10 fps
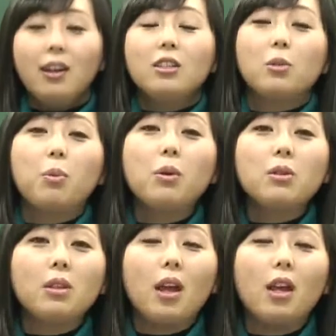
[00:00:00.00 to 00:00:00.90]

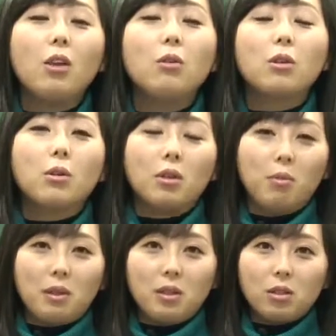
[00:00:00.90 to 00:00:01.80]
Suppose that you're on a
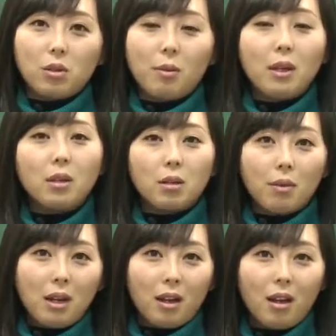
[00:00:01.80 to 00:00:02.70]
business trip in
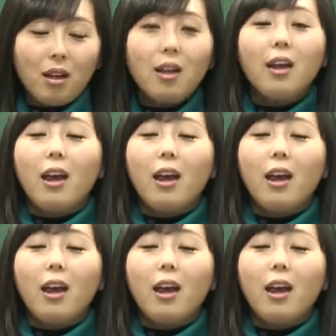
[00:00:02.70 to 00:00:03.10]
Korea